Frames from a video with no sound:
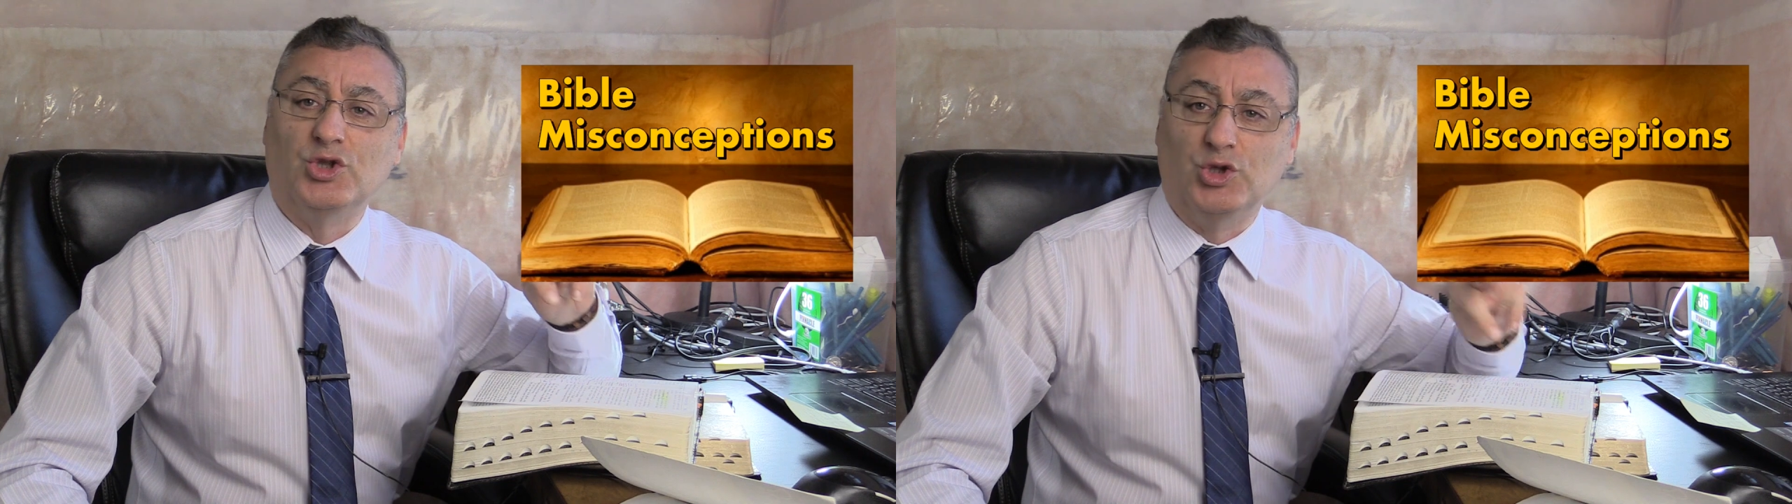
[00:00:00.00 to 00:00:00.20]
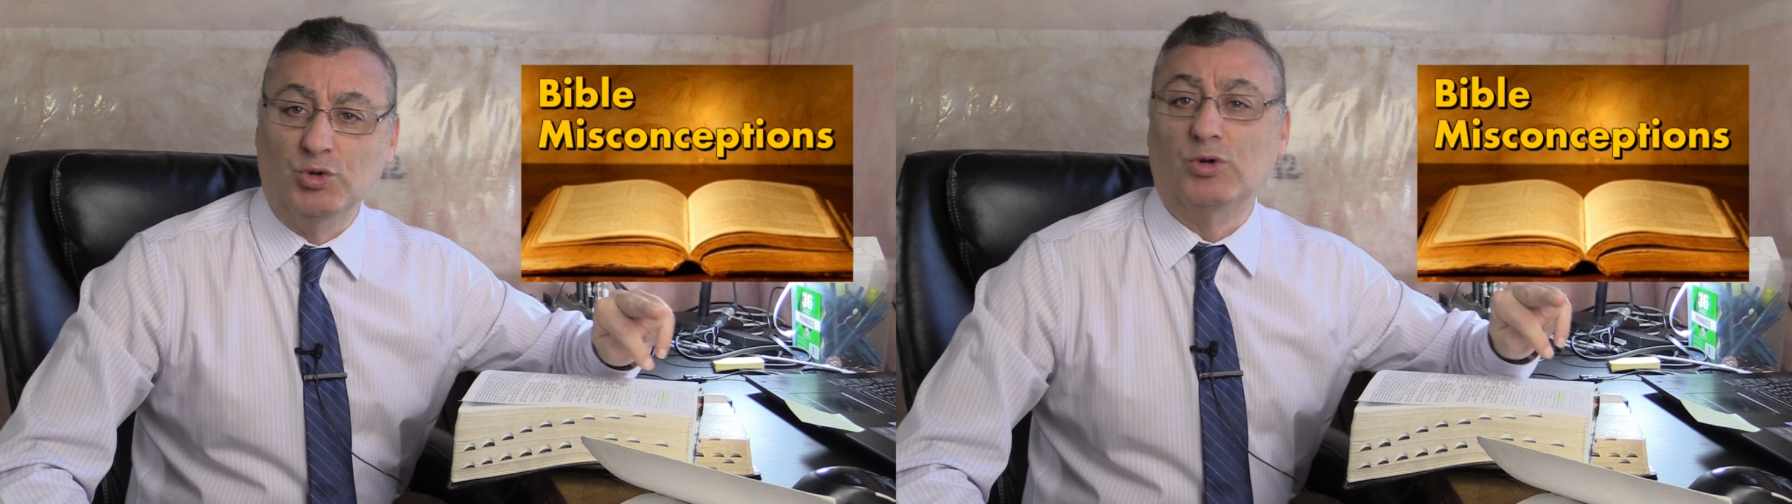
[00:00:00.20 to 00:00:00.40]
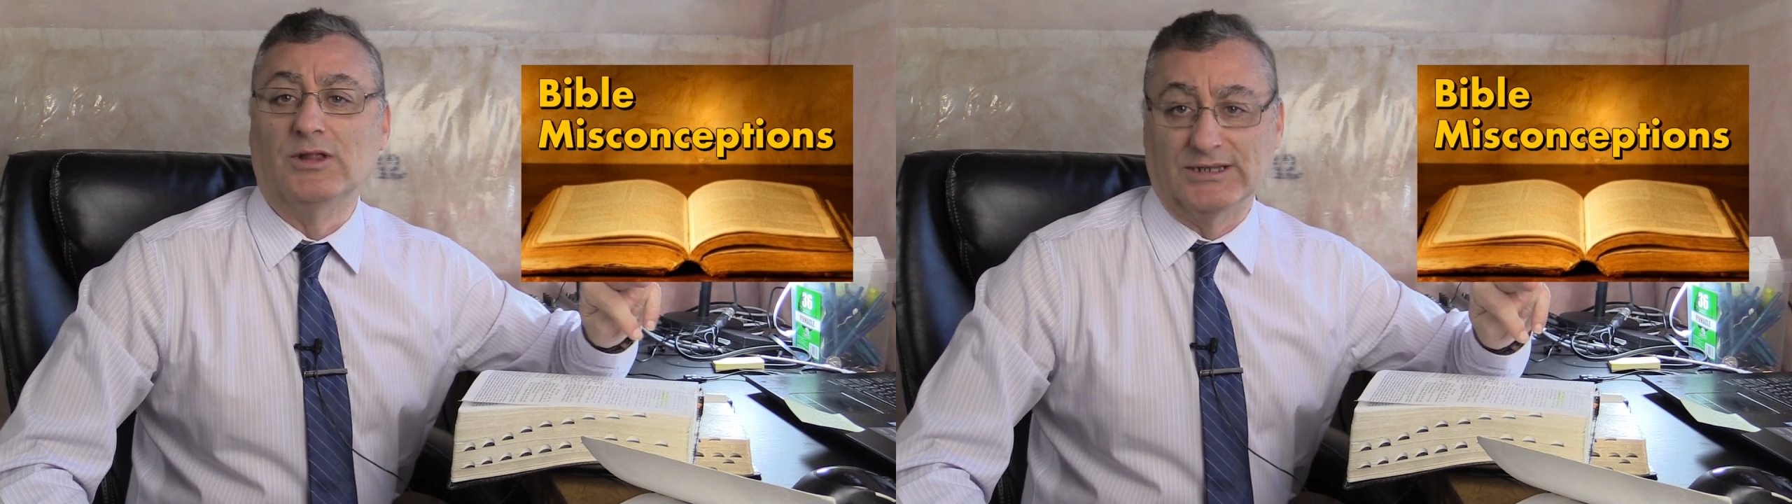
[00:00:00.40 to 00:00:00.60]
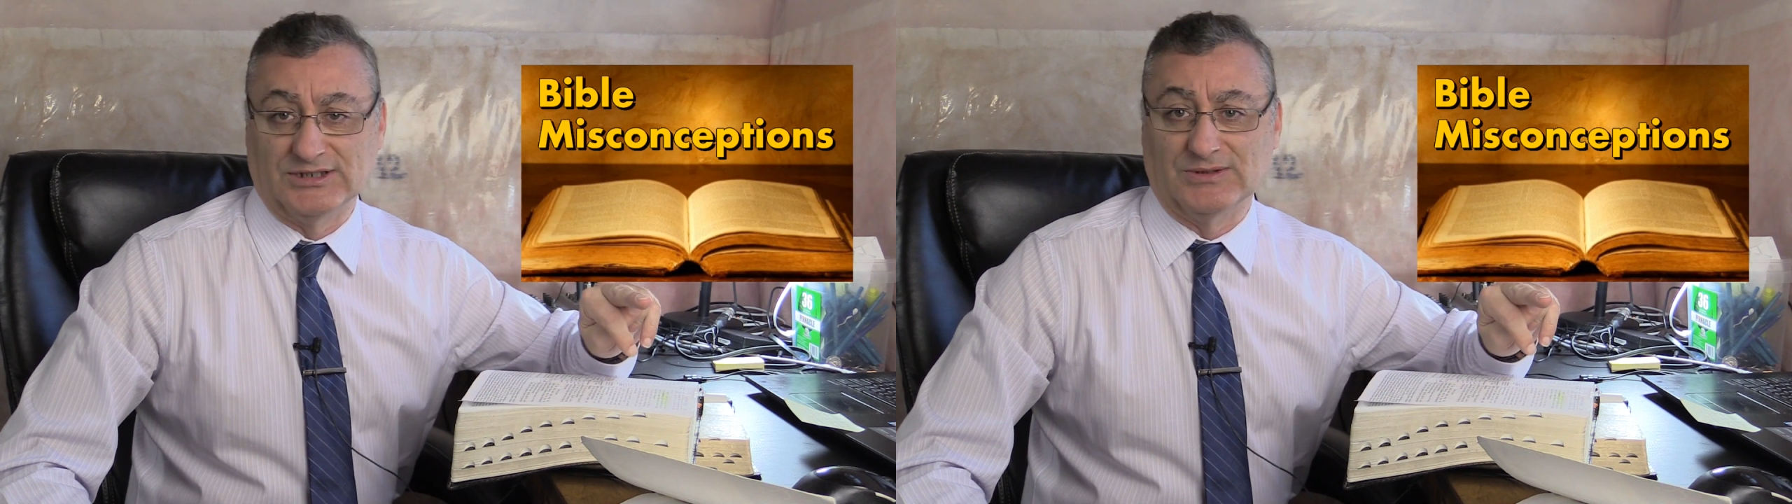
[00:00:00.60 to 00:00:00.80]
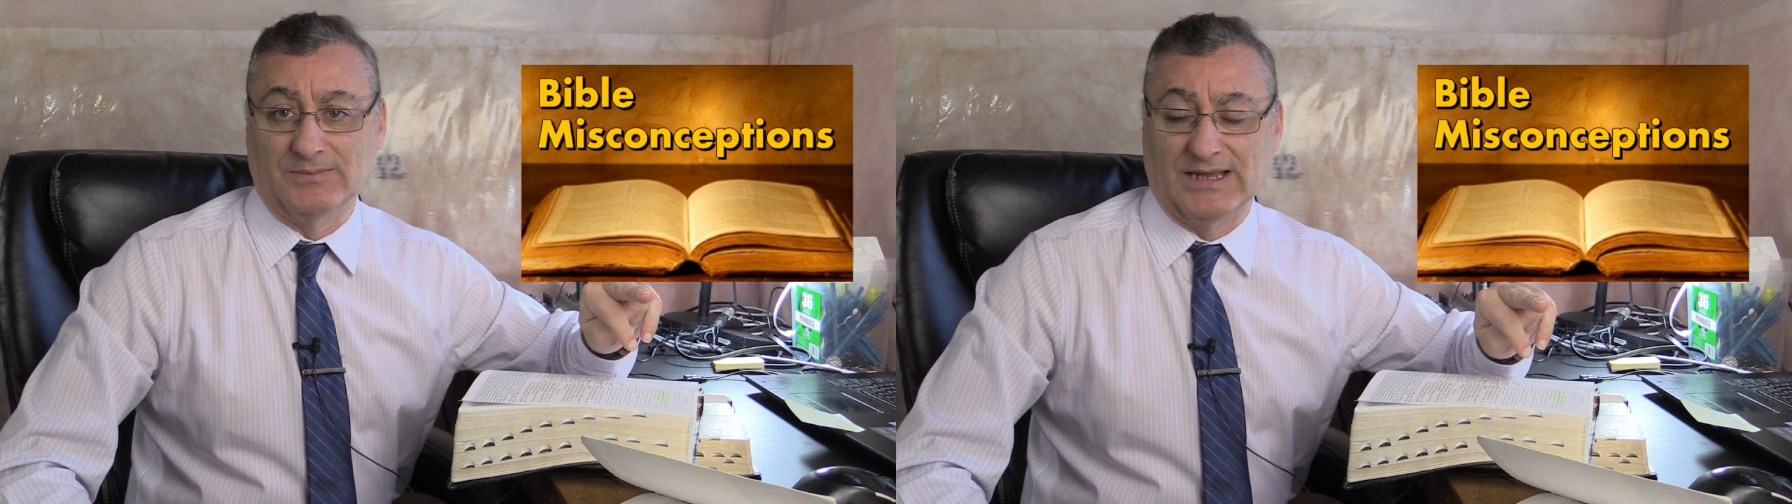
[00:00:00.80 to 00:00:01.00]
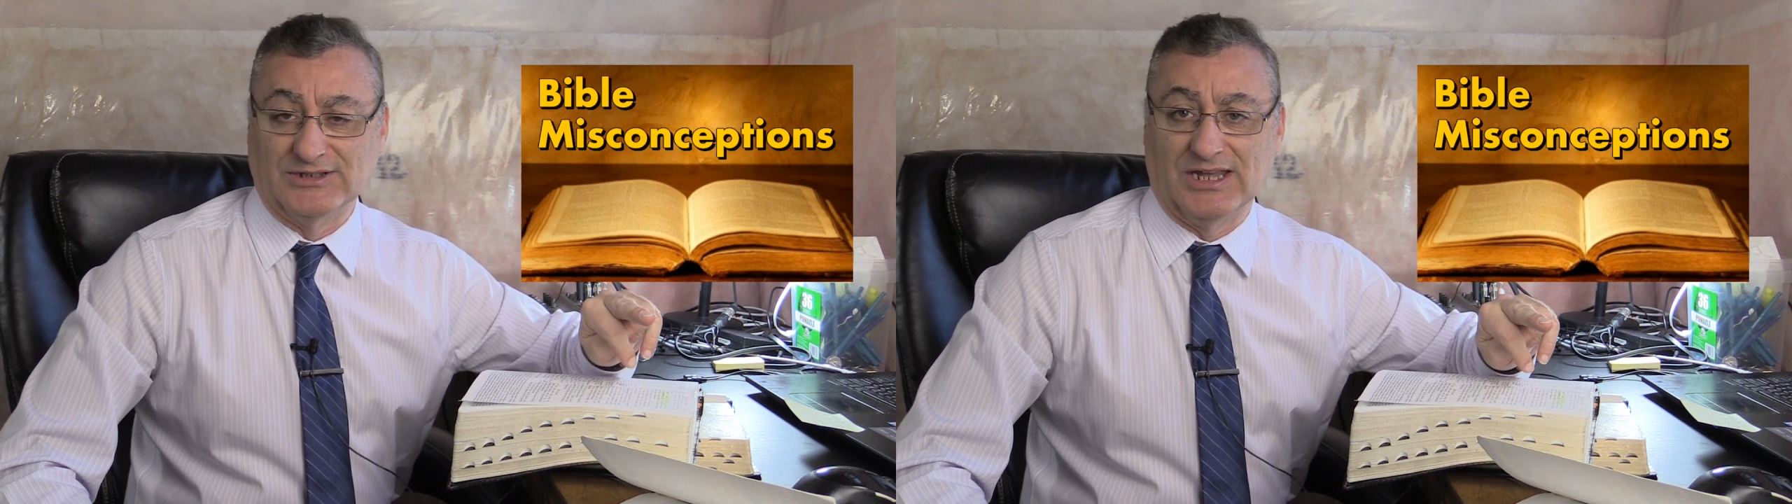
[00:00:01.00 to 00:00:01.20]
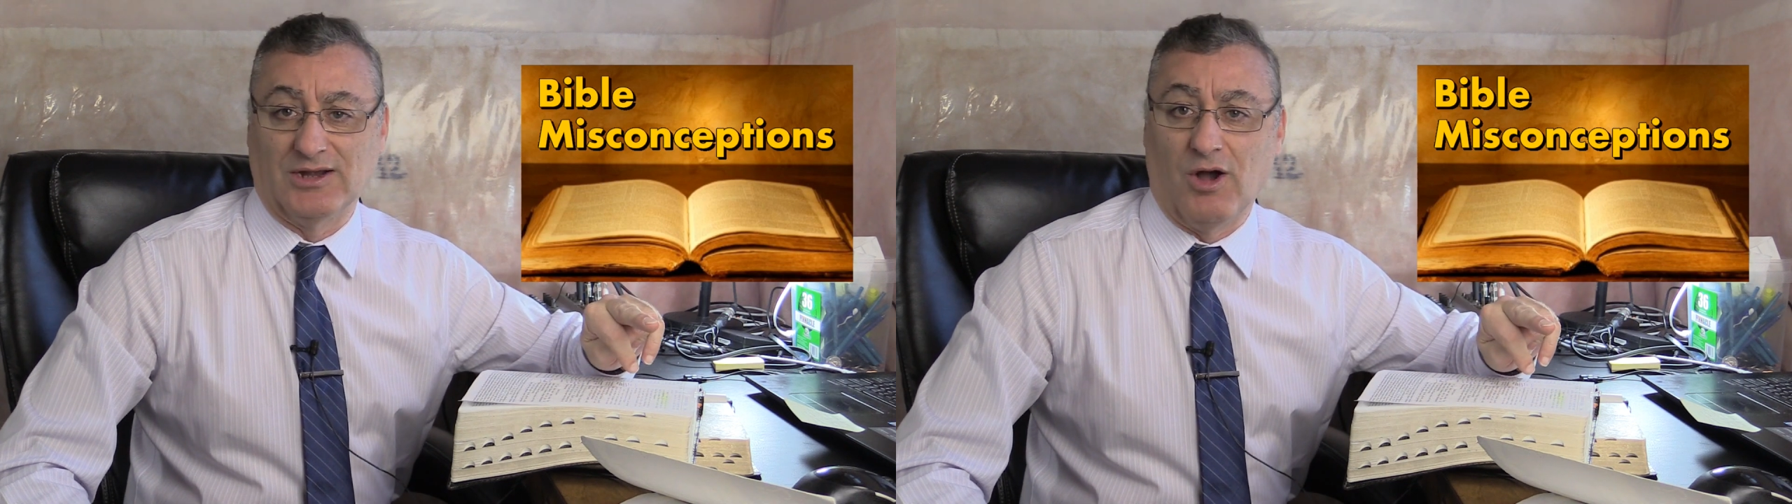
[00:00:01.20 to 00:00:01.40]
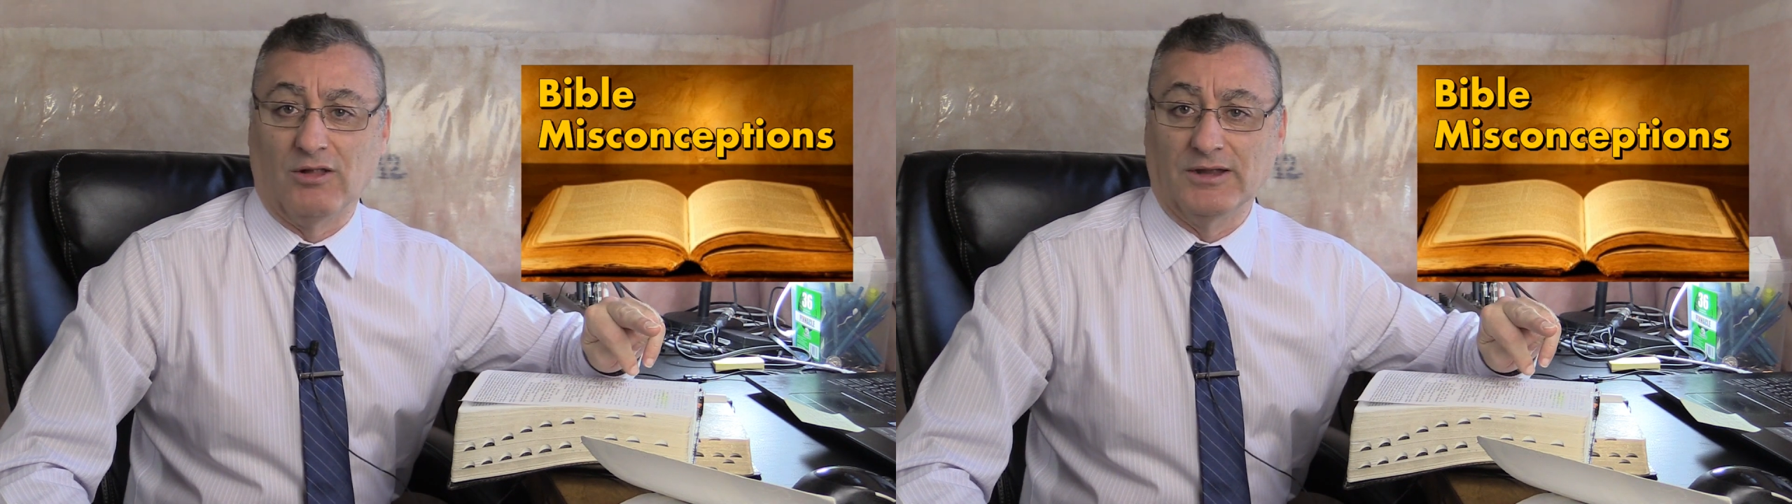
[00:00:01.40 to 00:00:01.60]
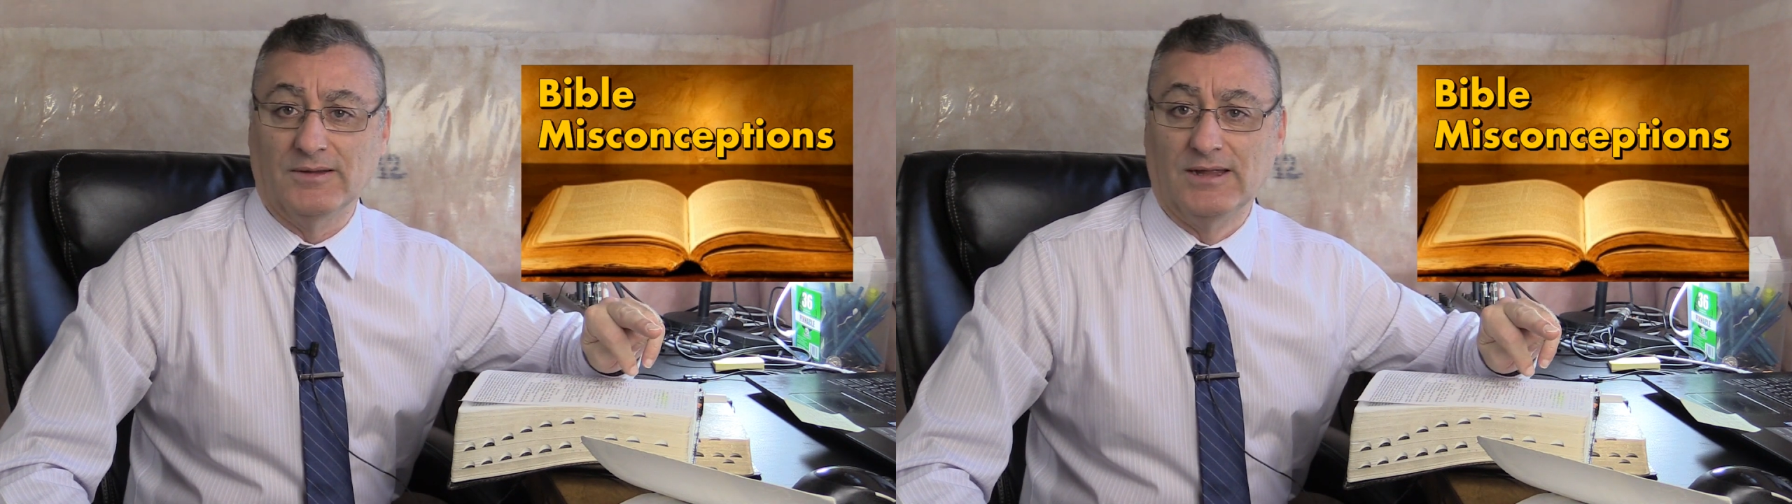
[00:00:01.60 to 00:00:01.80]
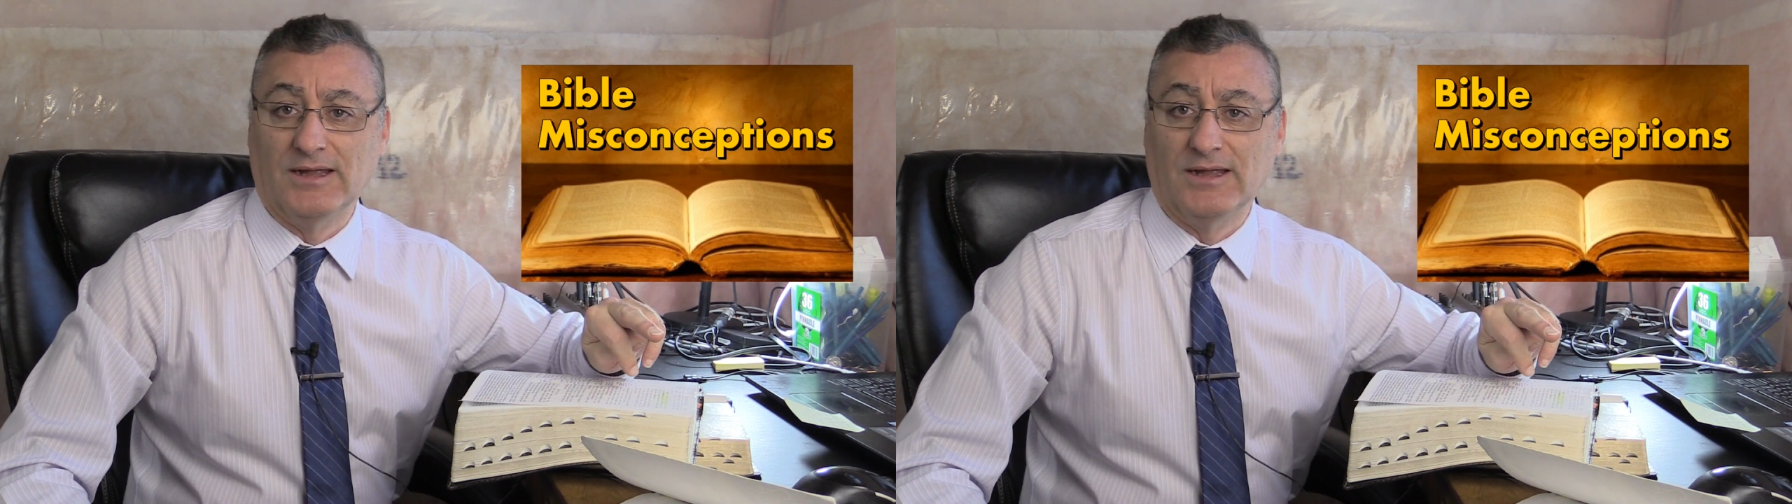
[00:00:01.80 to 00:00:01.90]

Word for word: dualism, as they call it,